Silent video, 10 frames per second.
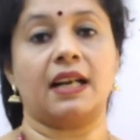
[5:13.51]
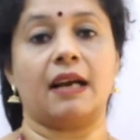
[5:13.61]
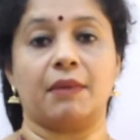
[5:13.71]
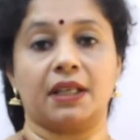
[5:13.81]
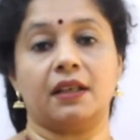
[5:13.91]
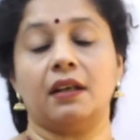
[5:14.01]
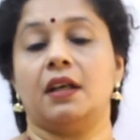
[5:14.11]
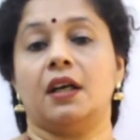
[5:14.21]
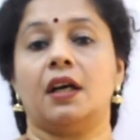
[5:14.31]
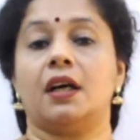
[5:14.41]
among the
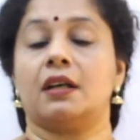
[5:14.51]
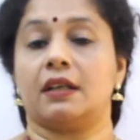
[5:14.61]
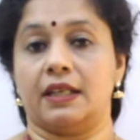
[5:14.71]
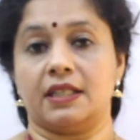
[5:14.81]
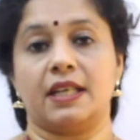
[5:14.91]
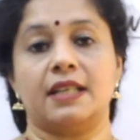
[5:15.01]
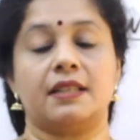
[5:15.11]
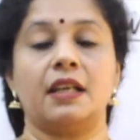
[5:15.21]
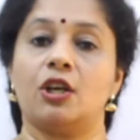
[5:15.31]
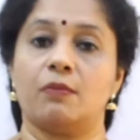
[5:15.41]
incidents
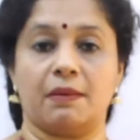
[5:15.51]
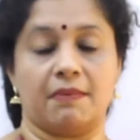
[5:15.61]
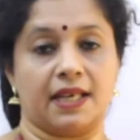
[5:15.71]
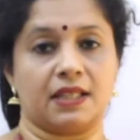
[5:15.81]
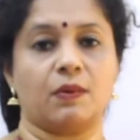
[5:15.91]
in human beings.